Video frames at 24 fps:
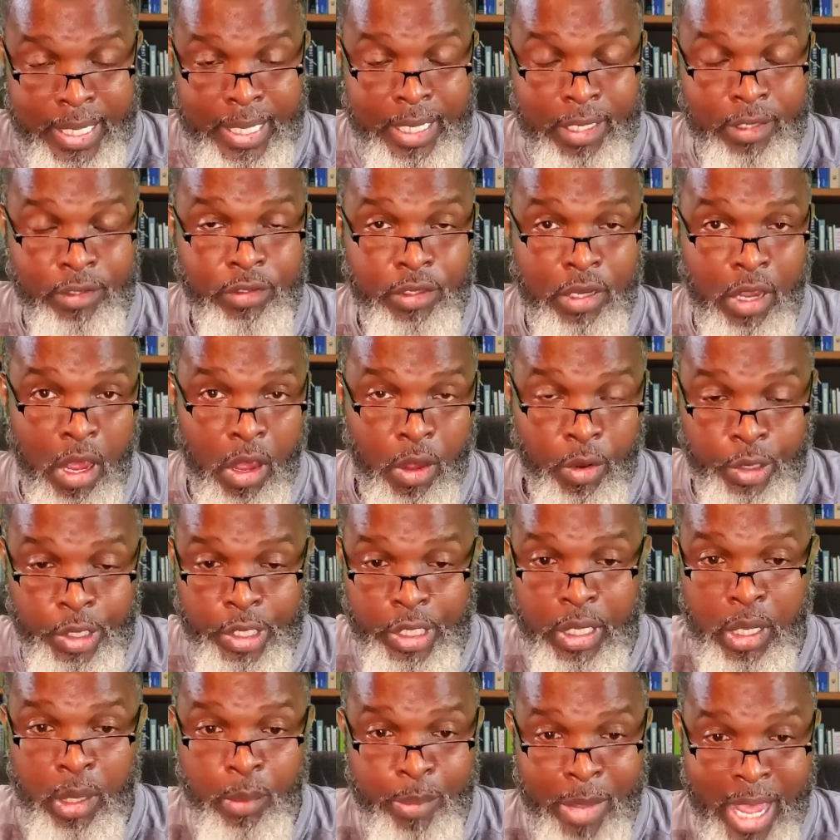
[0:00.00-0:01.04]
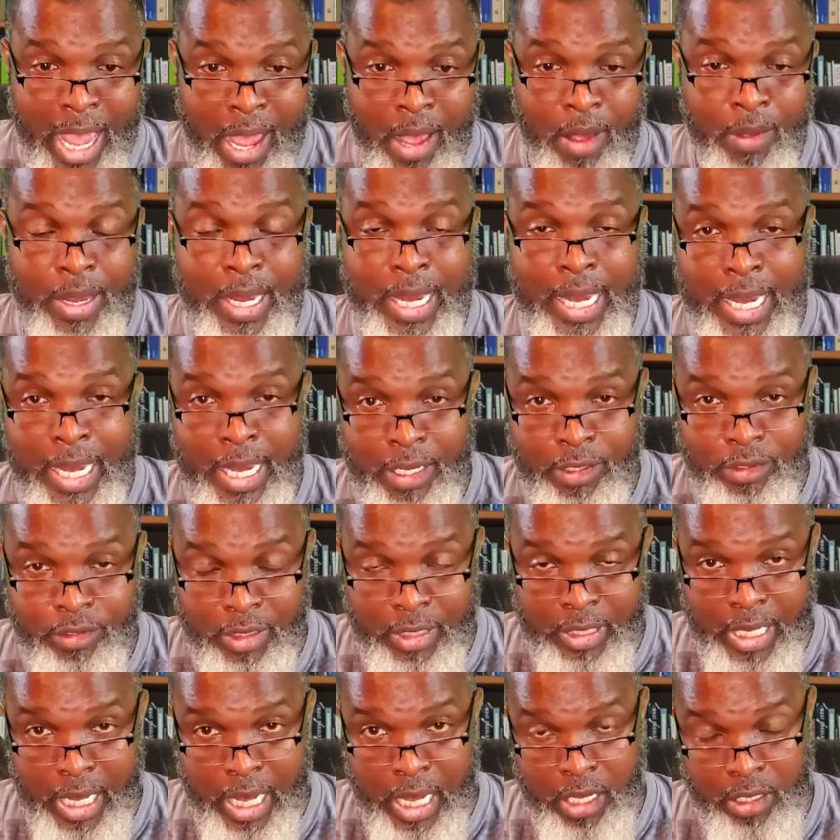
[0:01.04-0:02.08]
it's talking about
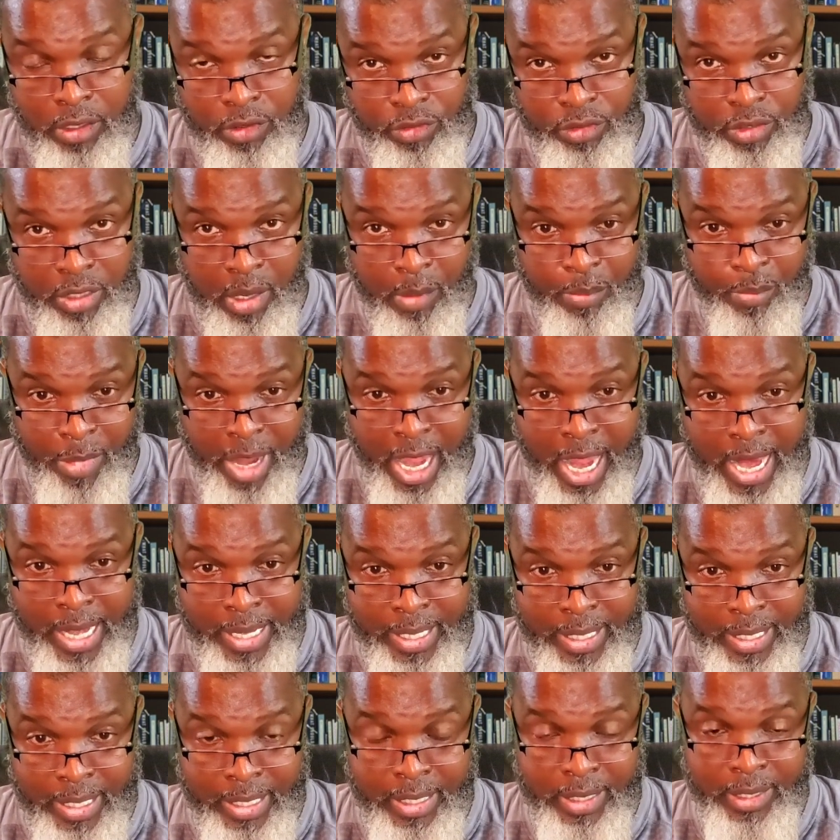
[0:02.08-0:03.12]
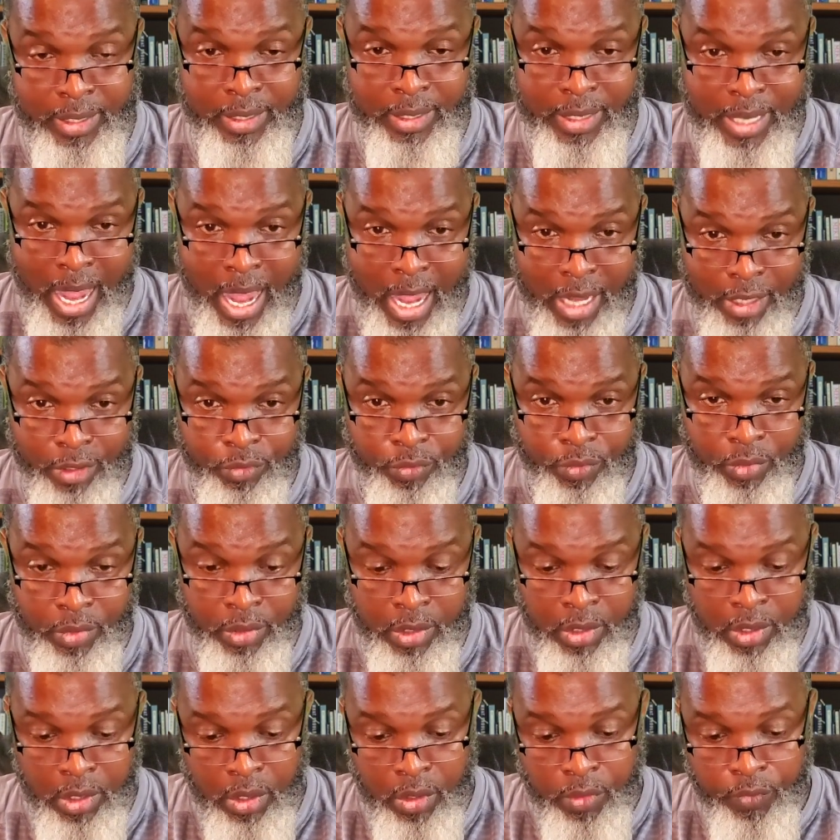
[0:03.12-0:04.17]
educating somebody in the doctrine.
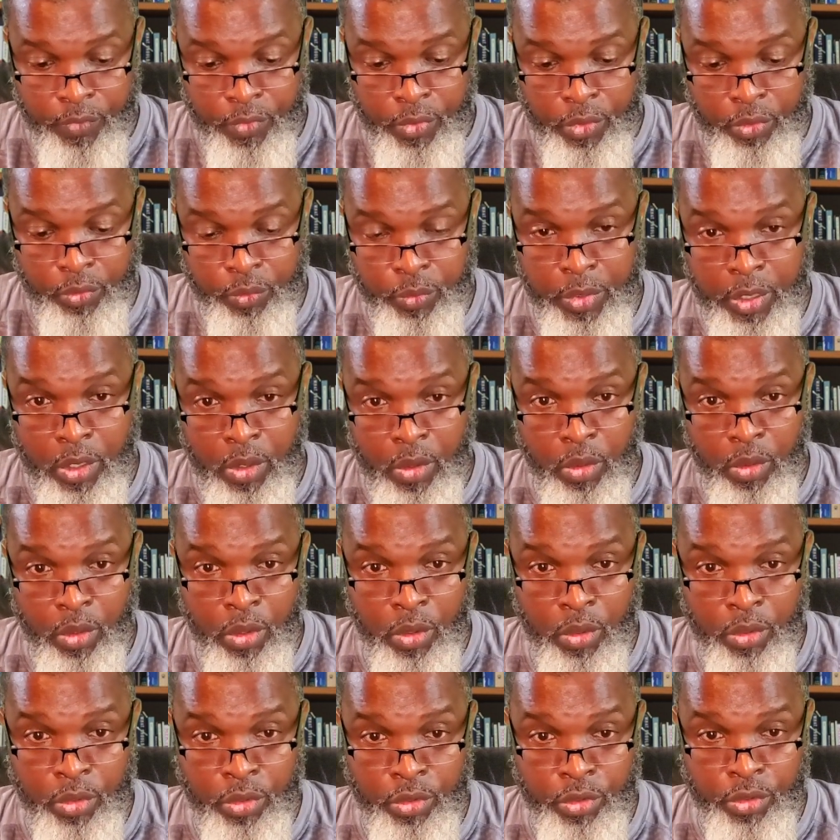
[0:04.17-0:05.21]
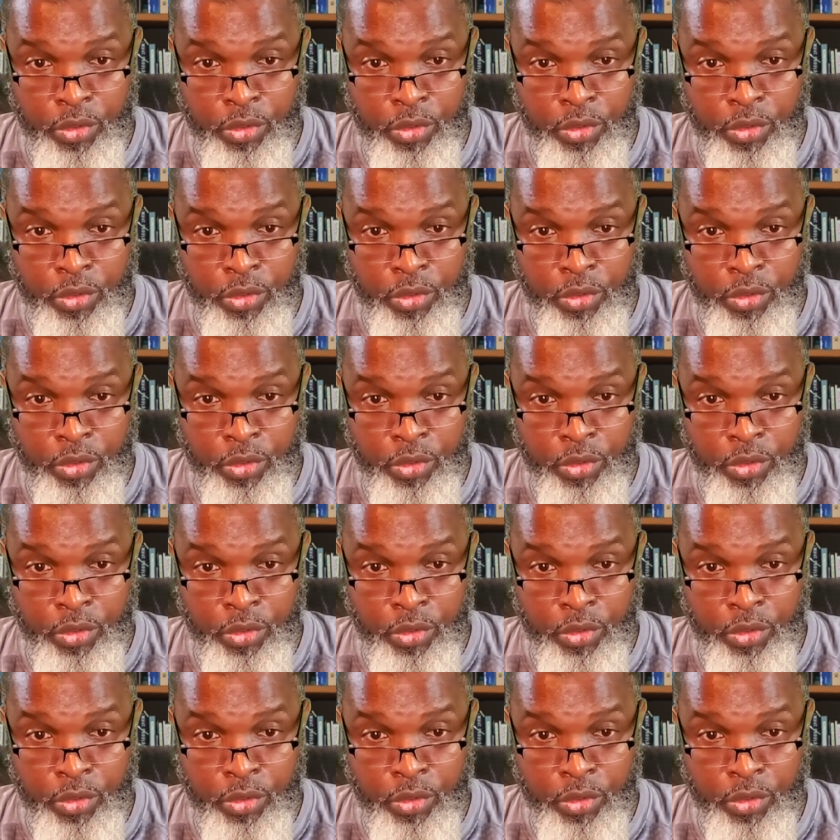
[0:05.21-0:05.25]
First, we're going to go to